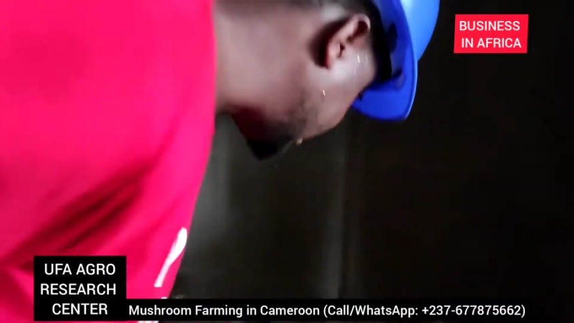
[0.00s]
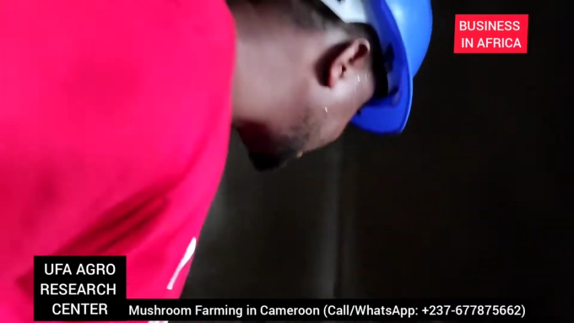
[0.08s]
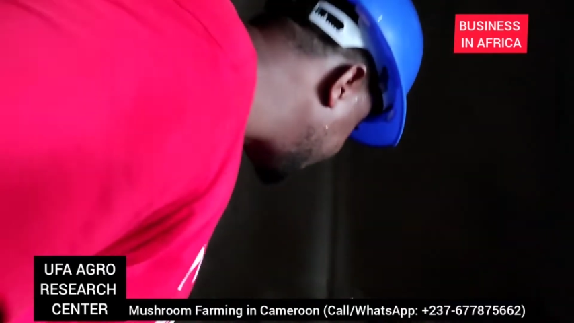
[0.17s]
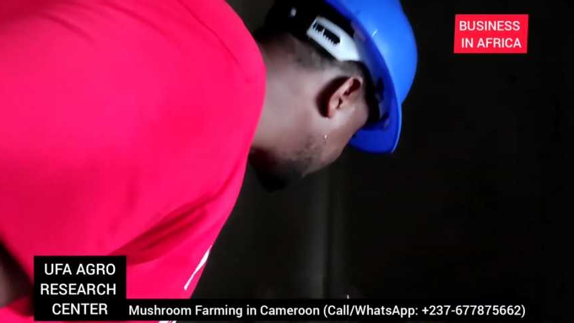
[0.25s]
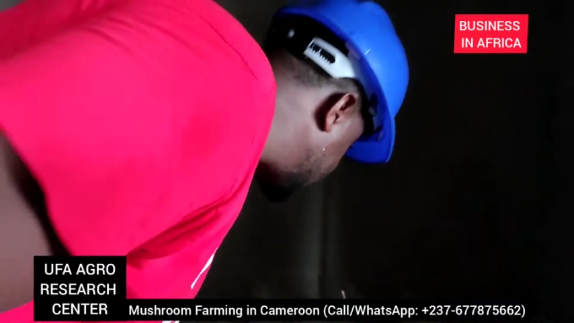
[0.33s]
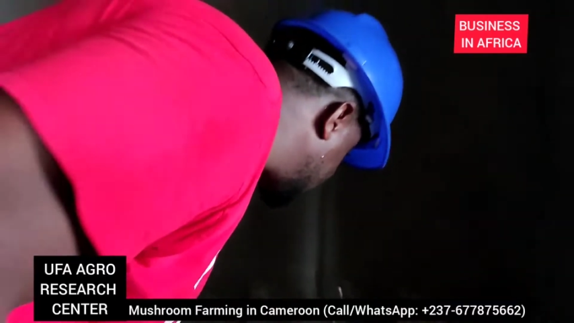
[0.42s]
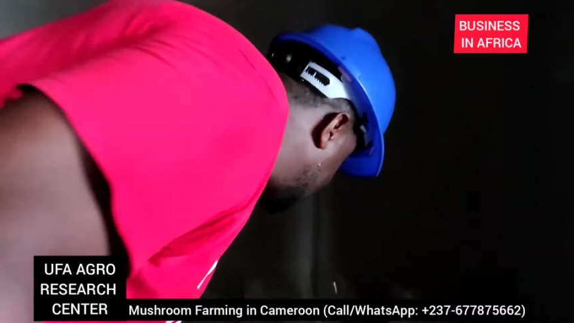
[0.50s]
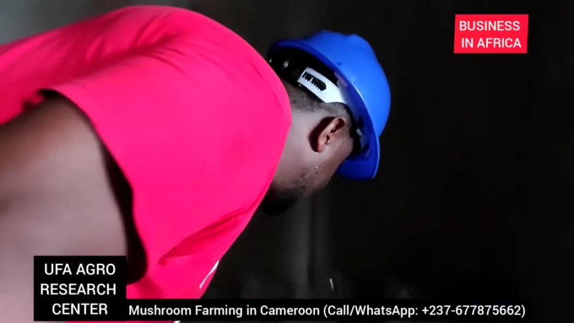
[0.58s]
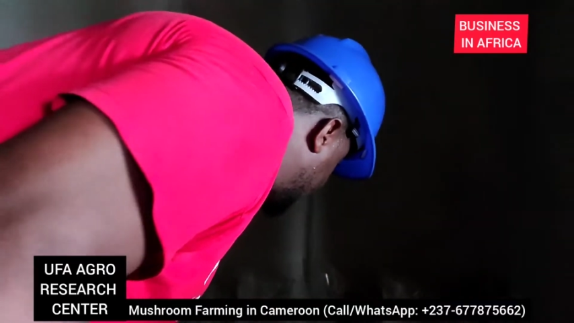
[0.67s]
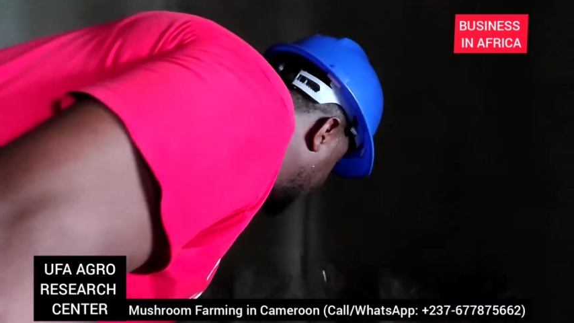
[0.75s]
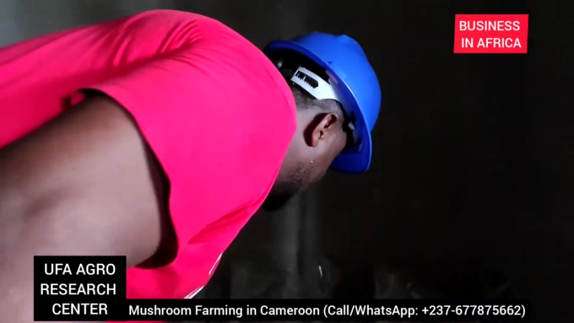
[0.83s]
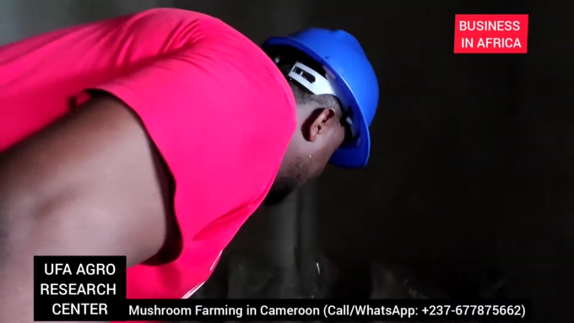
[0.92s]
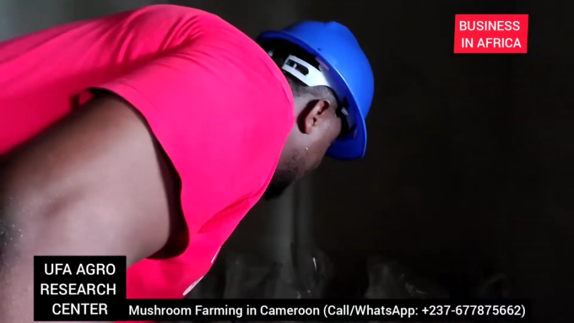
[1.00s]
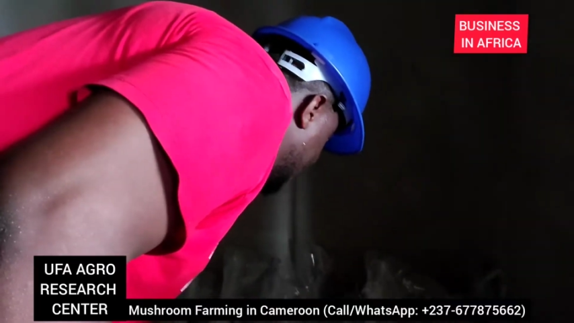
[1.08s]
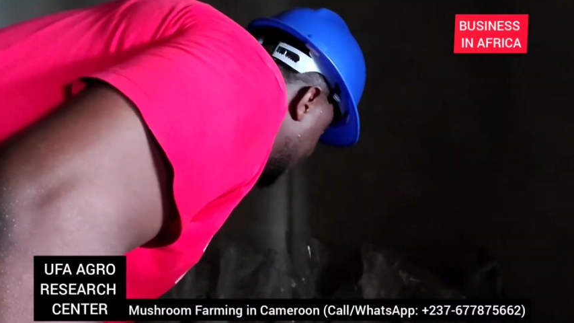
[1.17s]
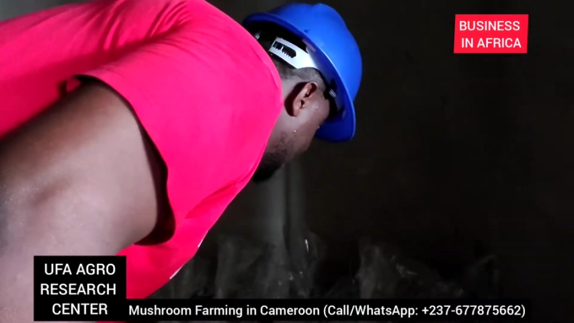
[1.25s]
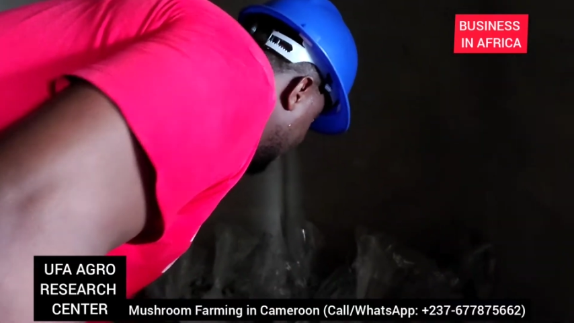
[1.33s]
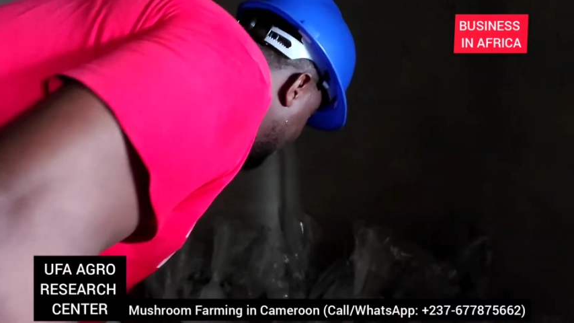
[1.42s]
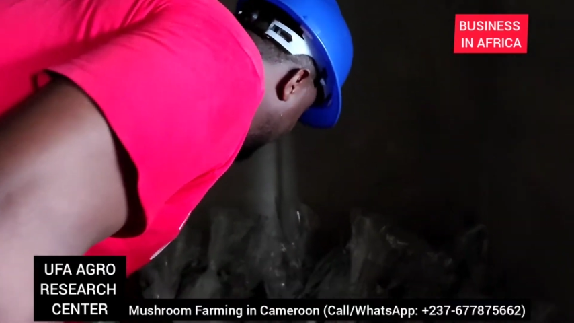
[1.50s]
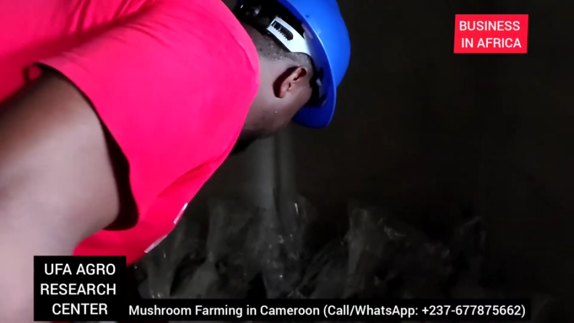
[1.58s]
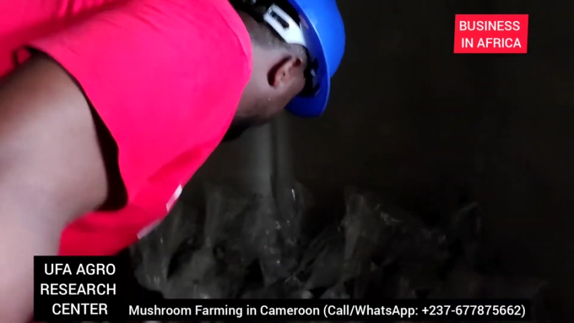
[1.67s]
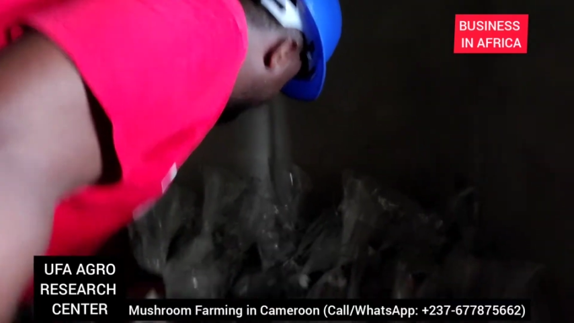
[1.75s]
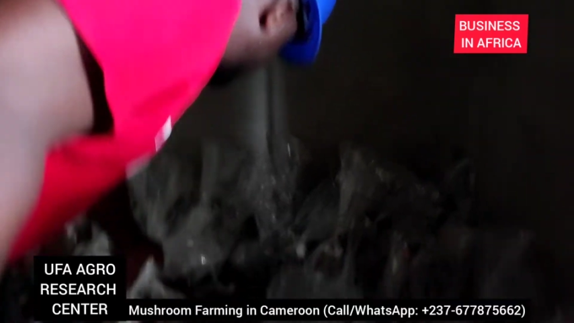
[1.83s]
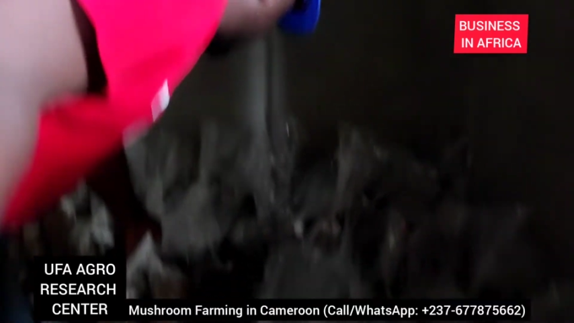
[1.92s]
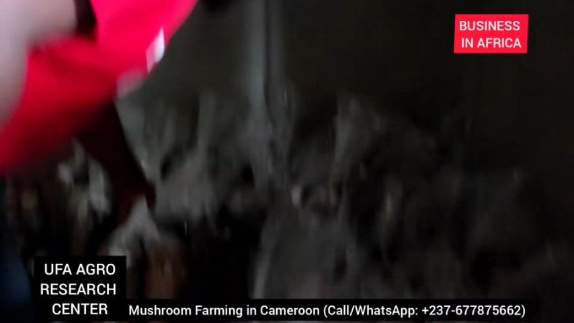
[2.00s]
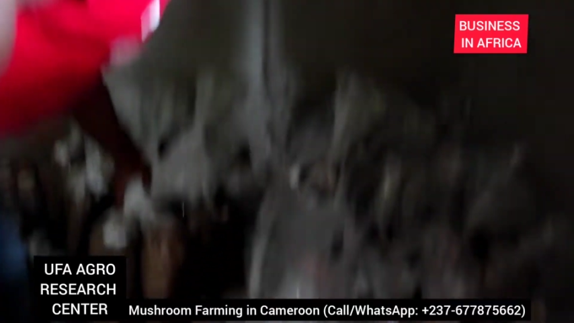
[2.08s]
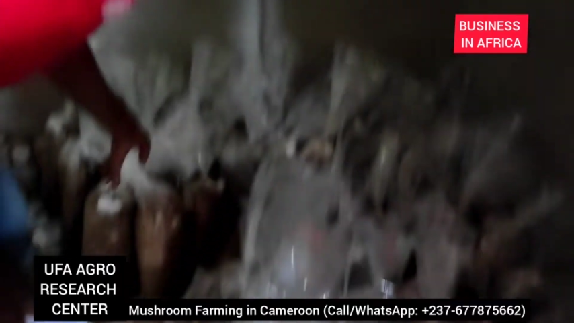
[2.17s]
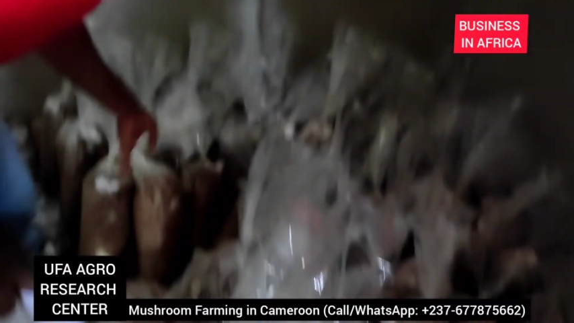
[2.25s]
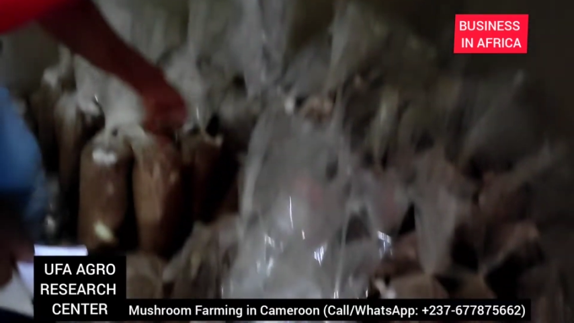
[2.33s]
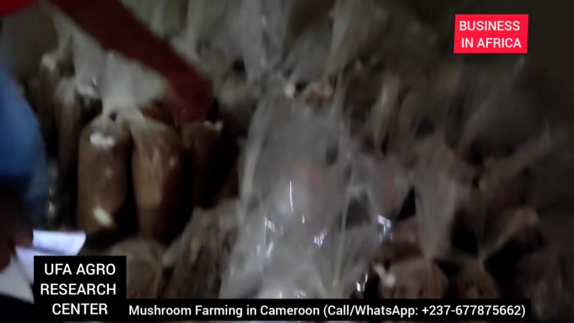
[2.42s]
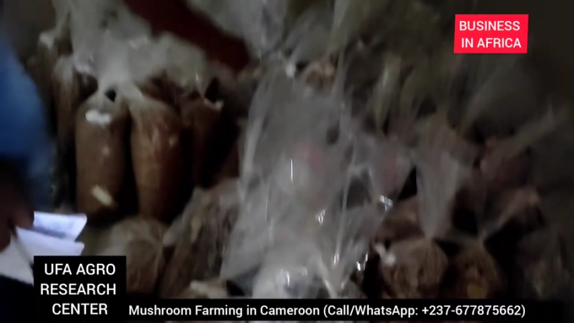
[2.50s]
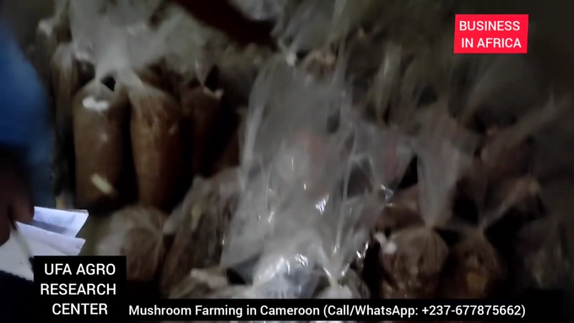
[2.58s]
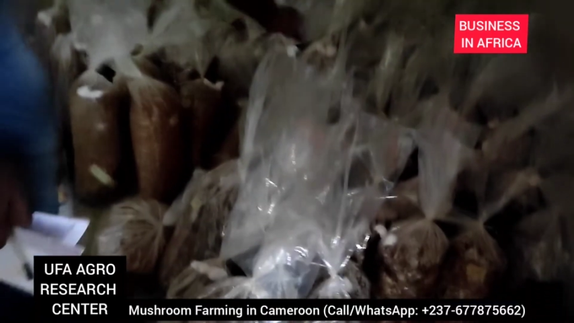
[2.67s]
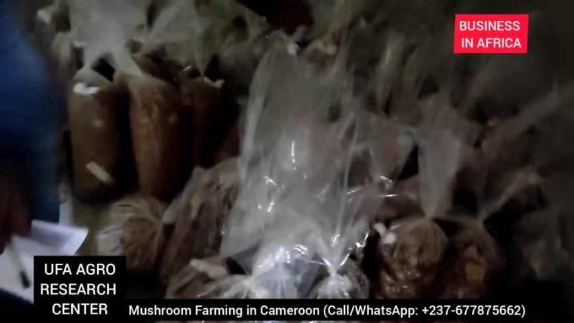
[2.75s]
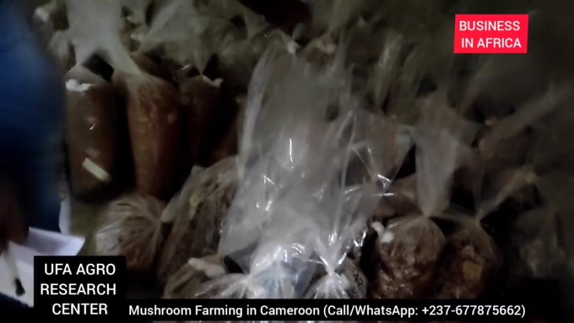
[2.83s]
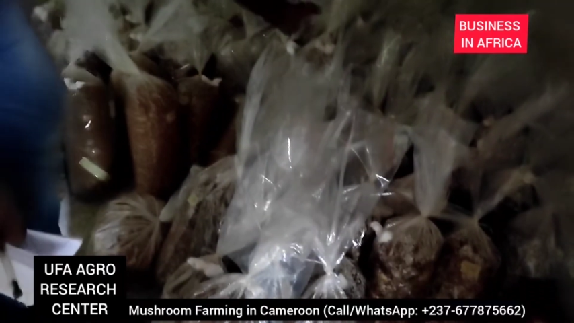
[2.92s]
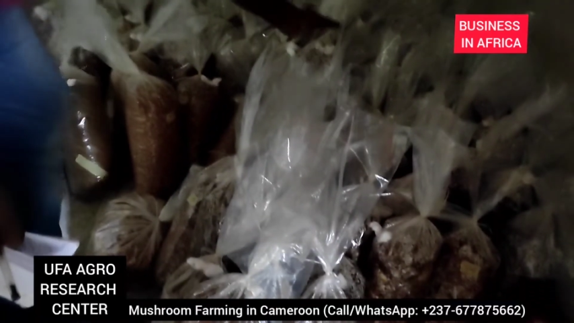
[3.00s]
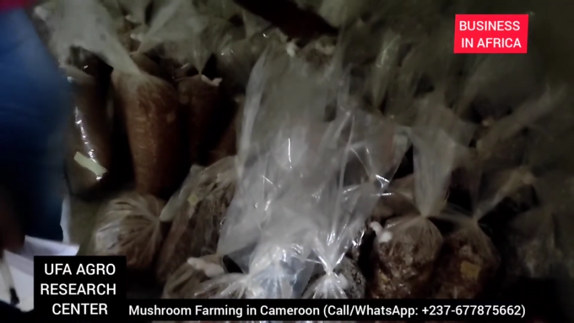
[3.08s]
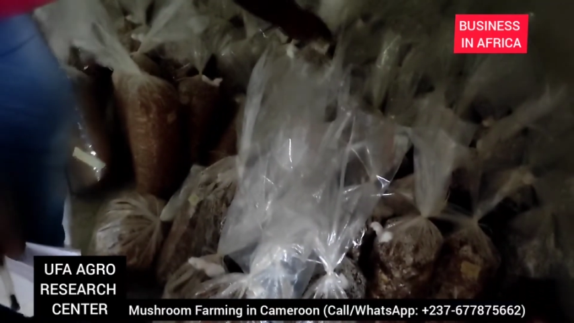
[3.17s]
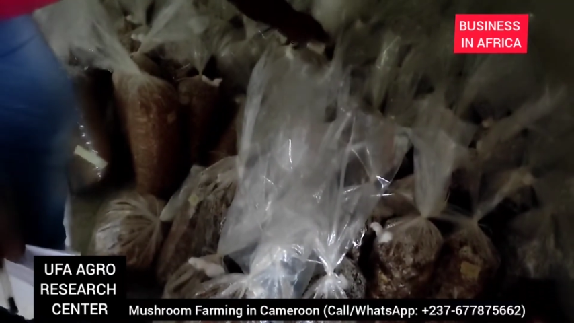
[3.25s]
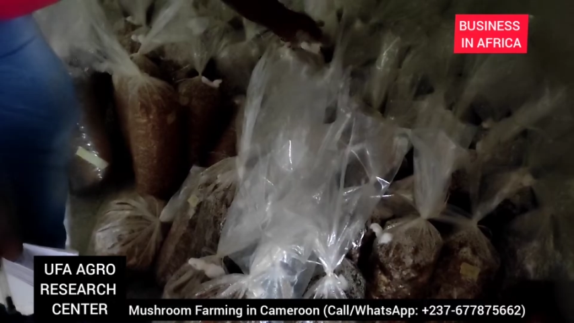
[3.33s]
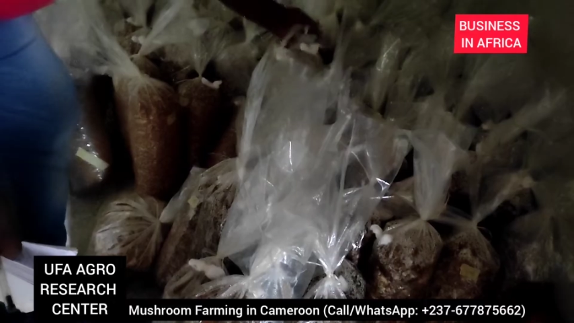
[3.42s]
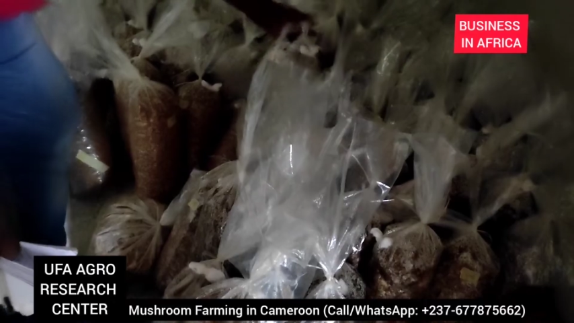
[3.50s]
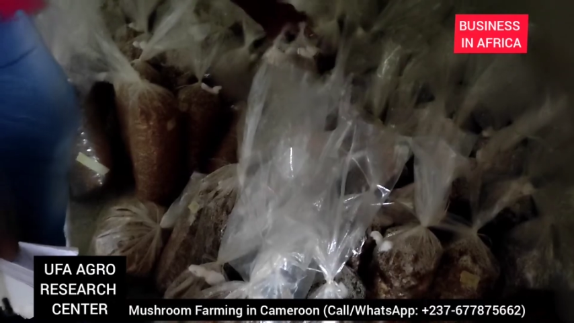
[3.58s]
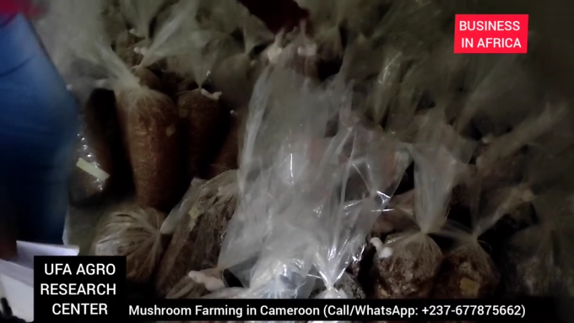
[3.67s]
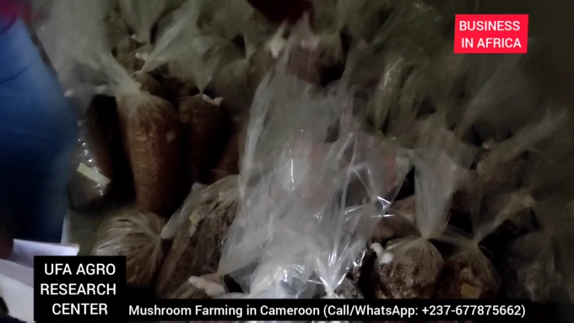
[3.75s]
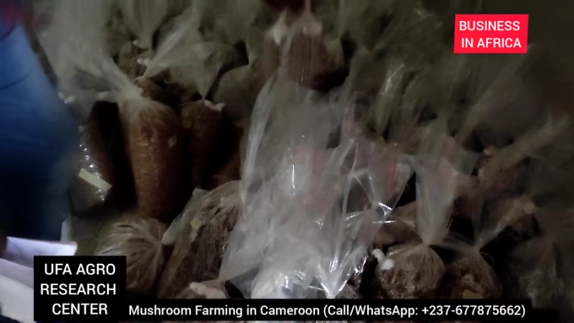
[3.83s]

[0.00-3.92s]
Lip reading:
No face is visible, so there are no lips to read.